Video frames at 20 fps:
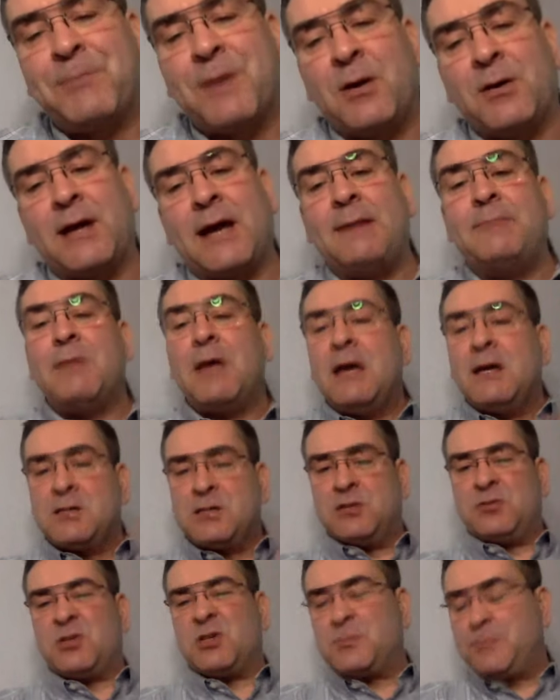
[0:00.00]
Okay,
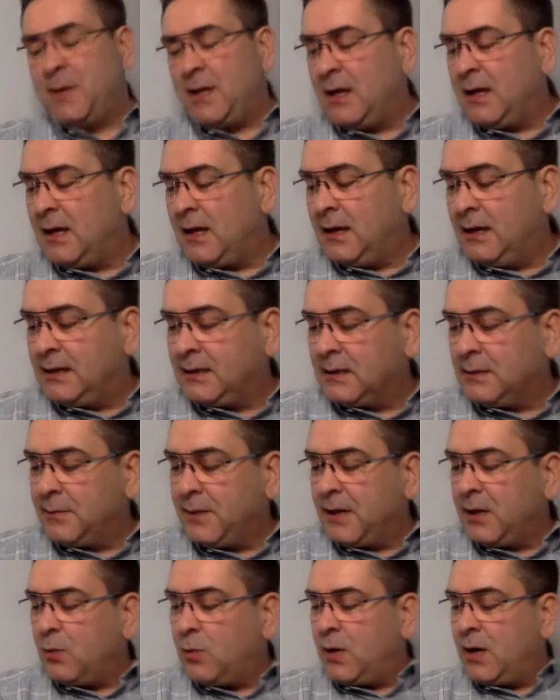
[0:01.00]
so just be a little
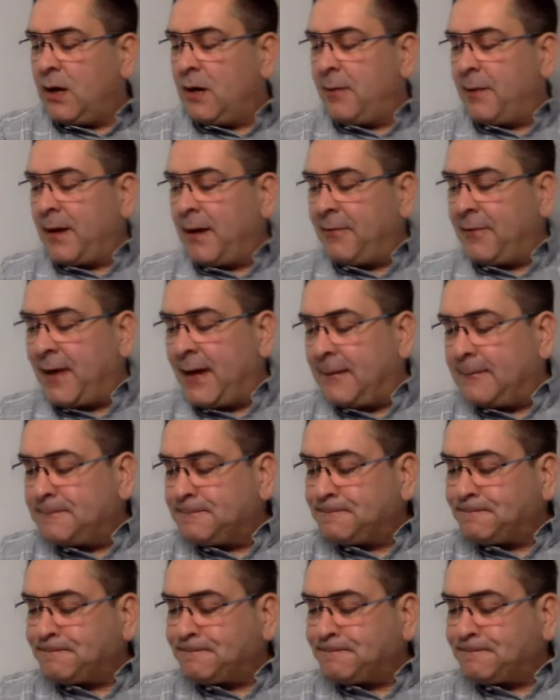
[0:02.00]
bit aware about that.